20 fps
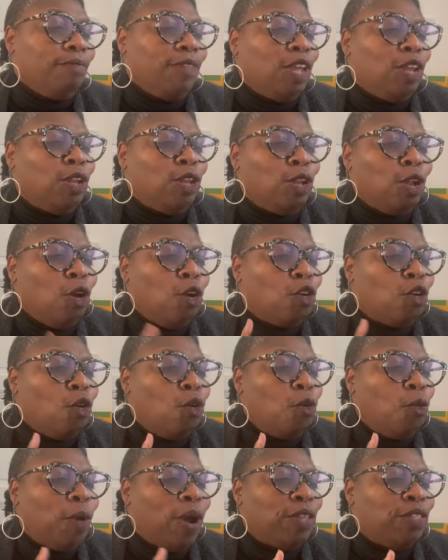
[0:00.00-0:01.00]

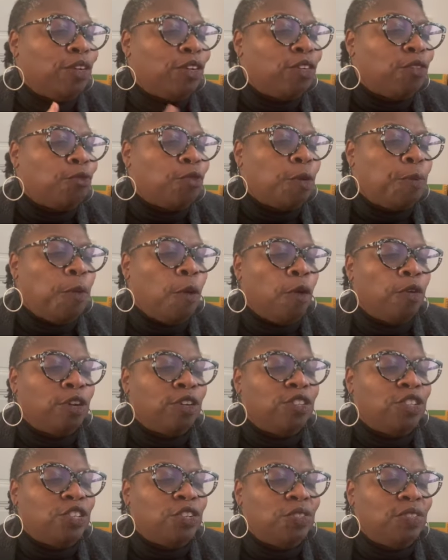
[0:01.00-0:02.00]
Local weather
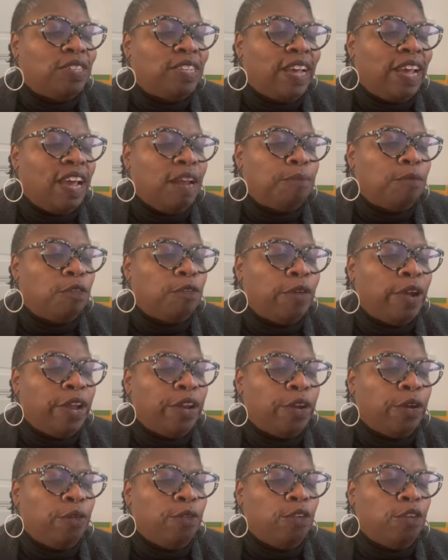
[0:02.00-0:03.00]
reporter Suzanne
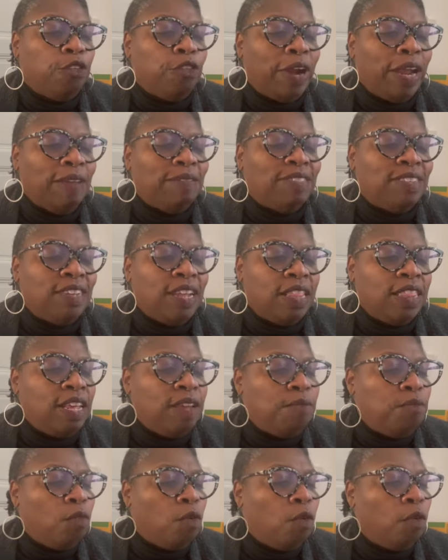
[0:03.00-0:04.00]
Moretto craves
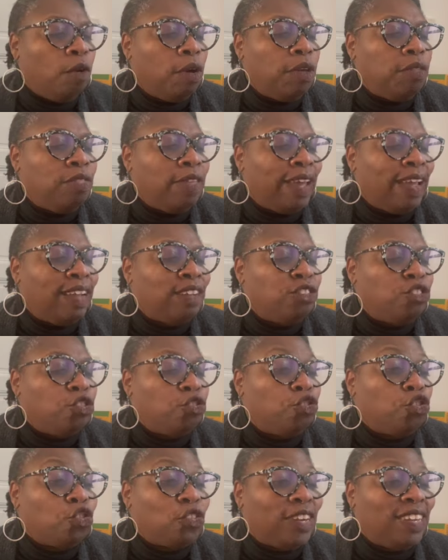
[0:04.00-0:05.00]
nothing more than
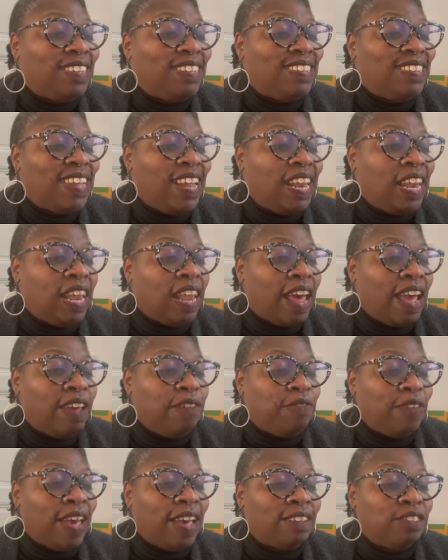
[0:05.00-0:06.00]
to transcend
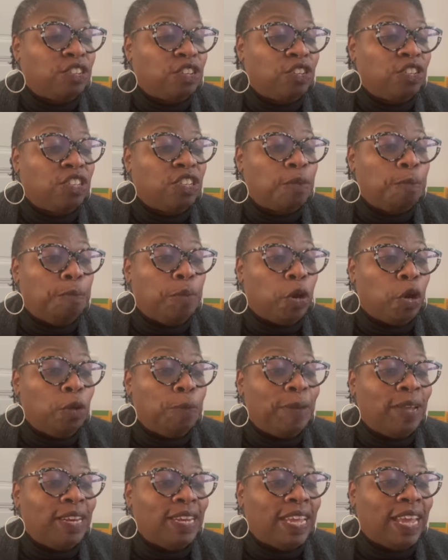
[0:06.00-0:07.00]
life as her
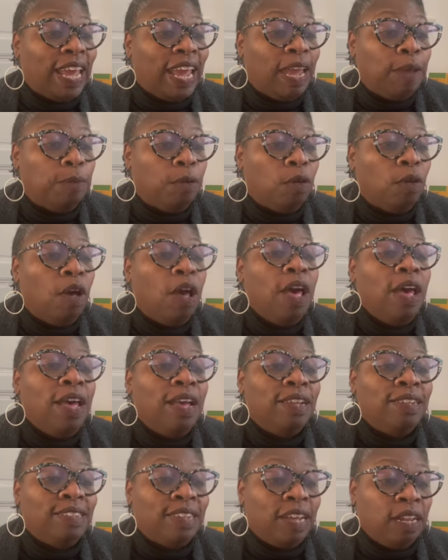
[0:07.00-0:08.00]
suburban cable
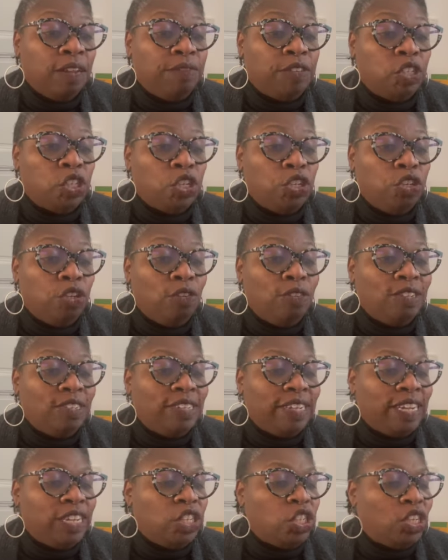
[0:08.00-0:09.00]
television news
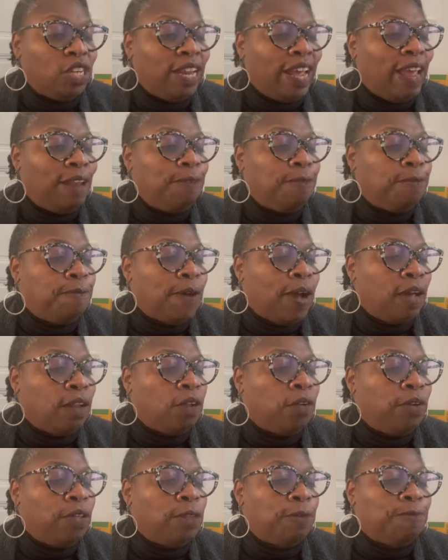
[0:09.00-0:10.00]
station and
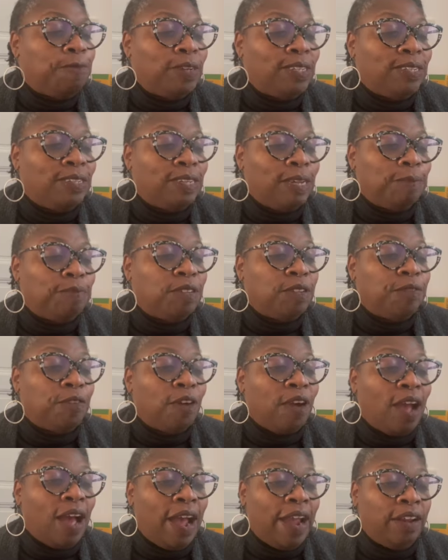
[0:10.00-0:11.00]
follow in the footsteps of
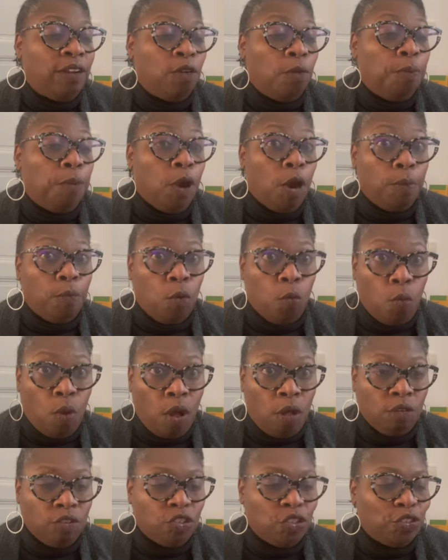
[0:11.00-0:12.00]
her idol, Barbara
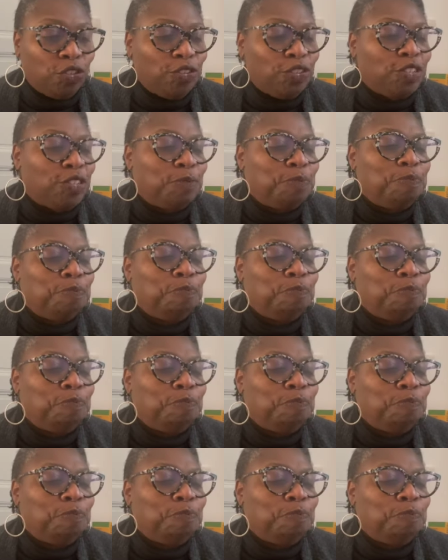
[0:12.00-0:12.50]
Walters.